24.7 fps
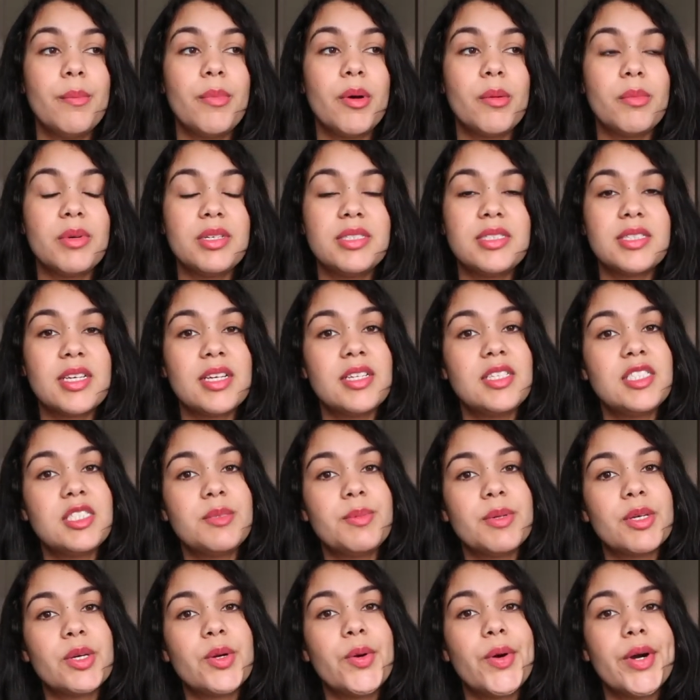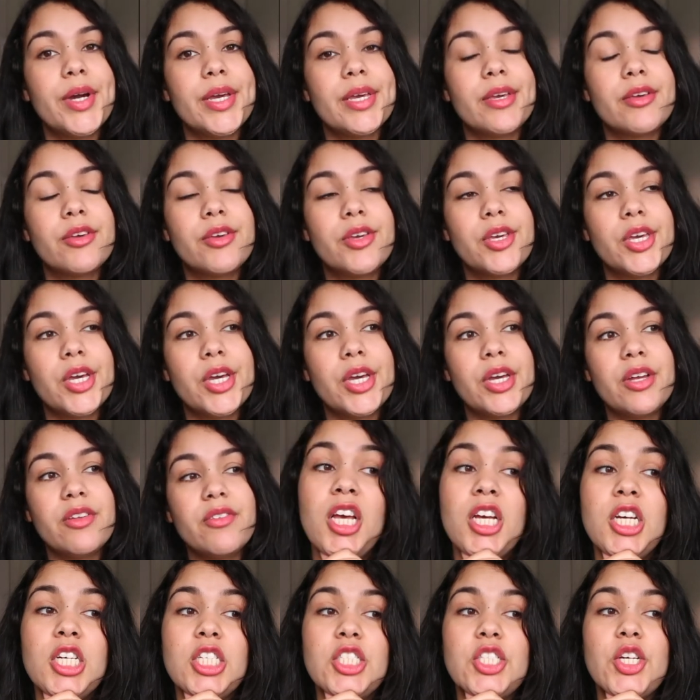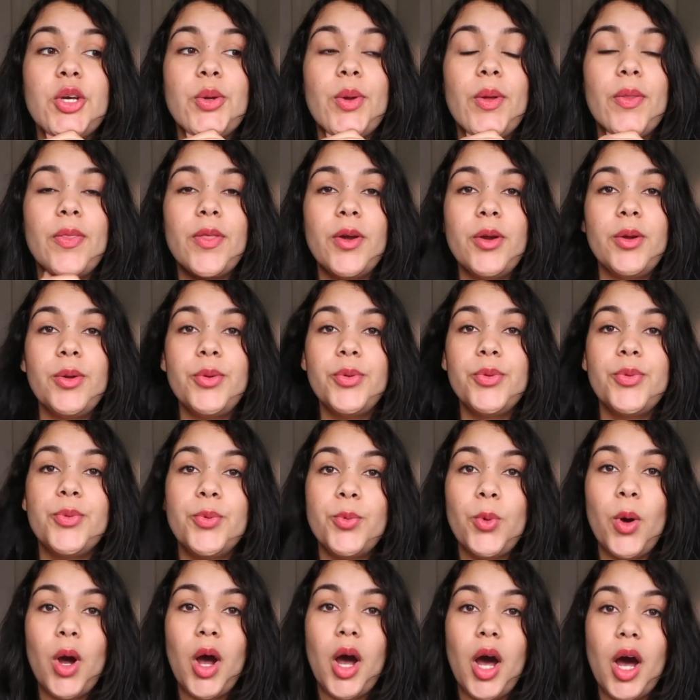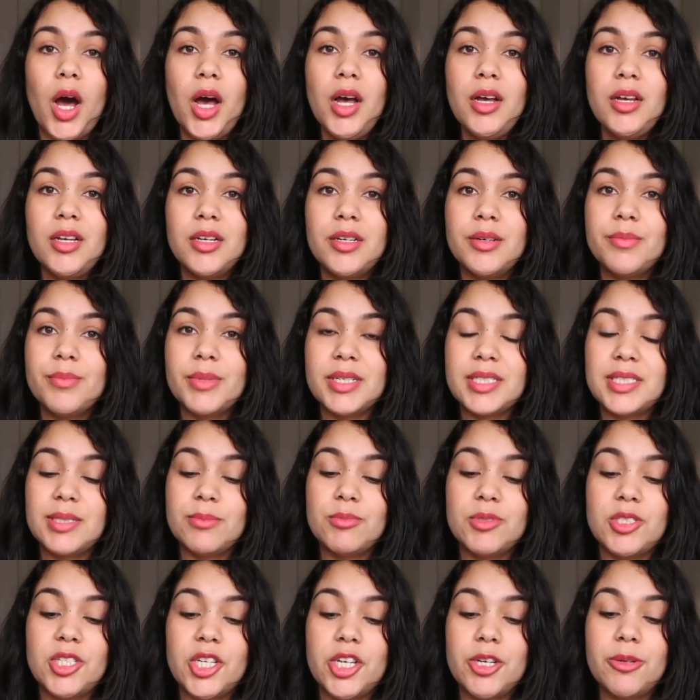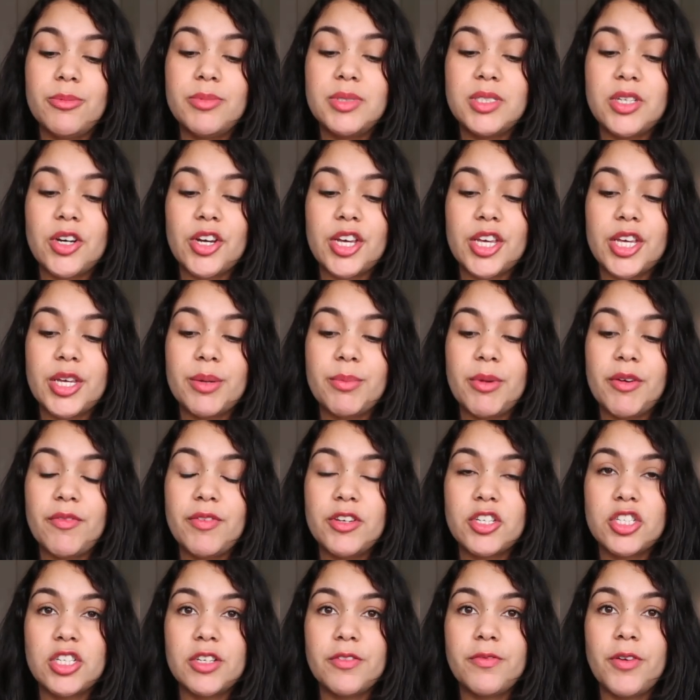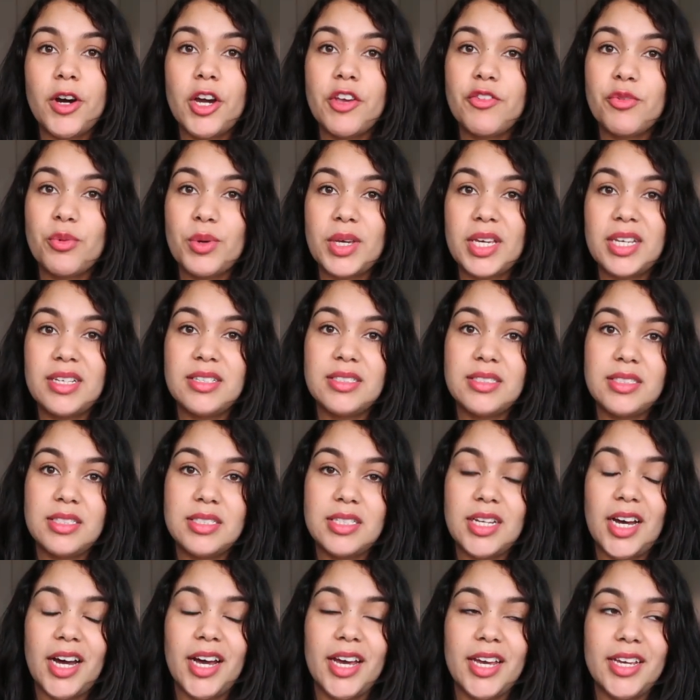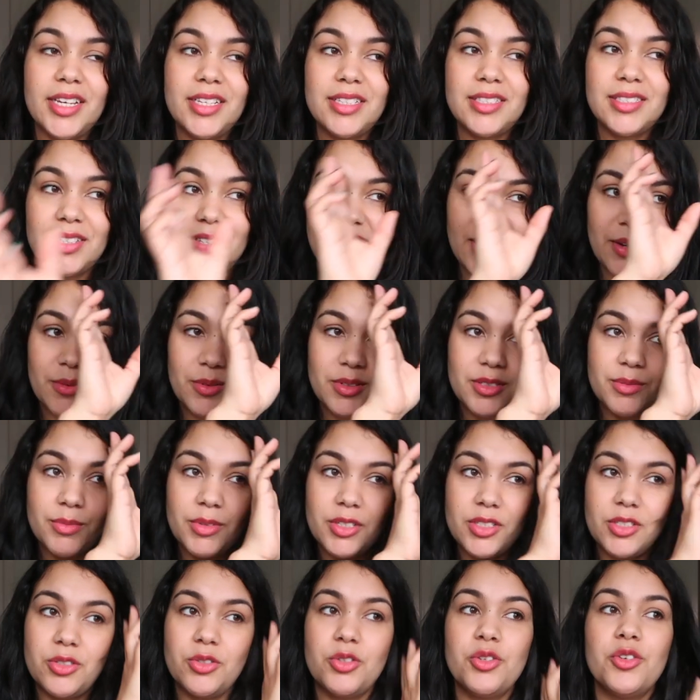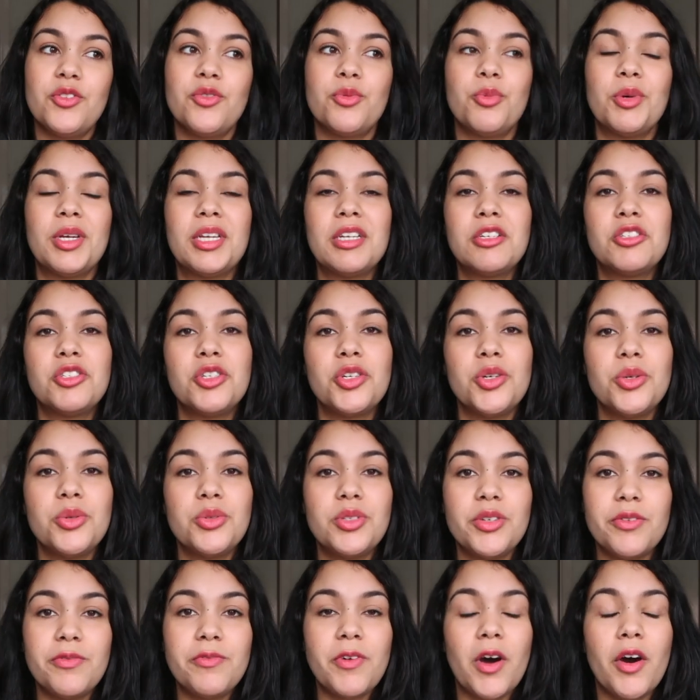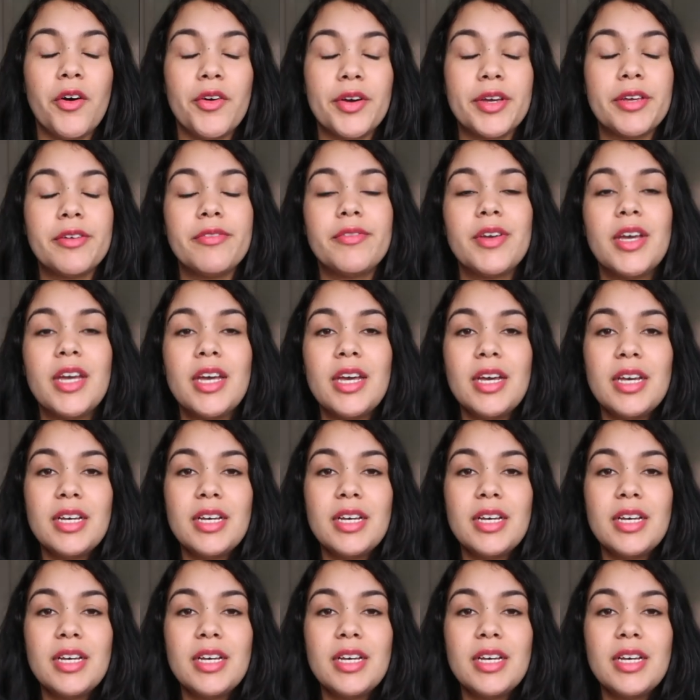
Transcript: but my skin's been quite good. So those were my symptoms. I'm officially five weeks today so that was my sort of week two to five